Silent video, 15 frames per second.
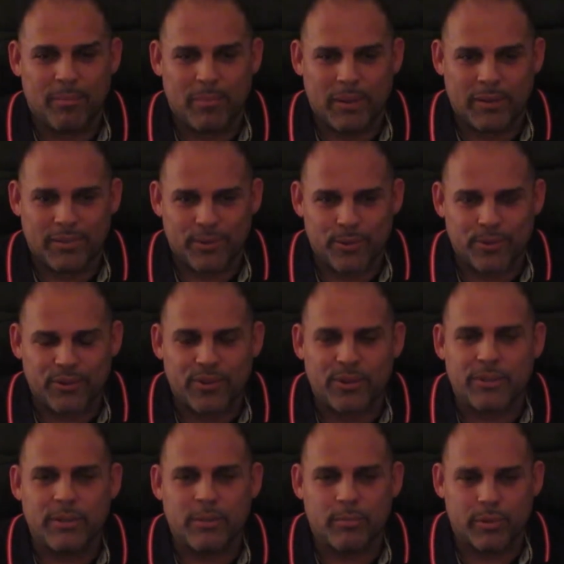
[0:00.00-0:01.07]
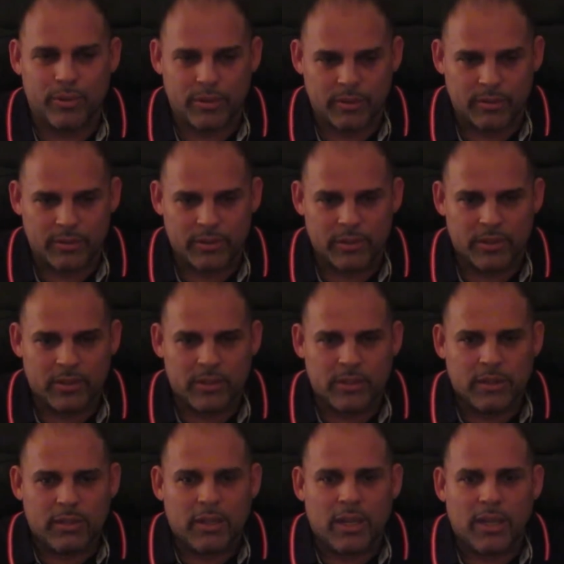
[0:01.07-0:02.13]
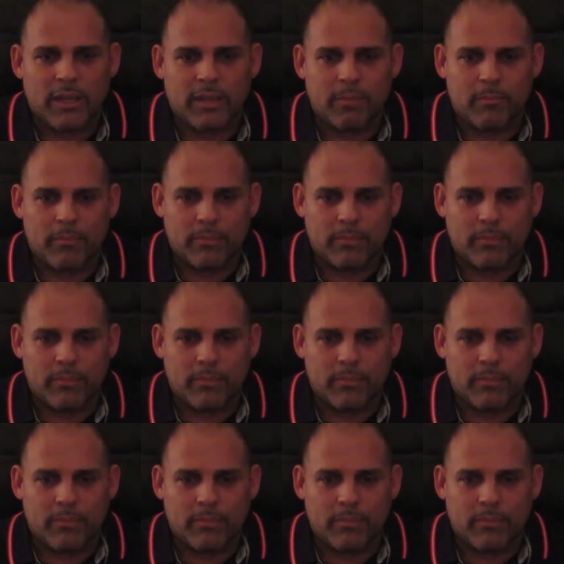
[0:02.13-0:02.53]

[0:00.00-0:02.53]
I scored 13 points. And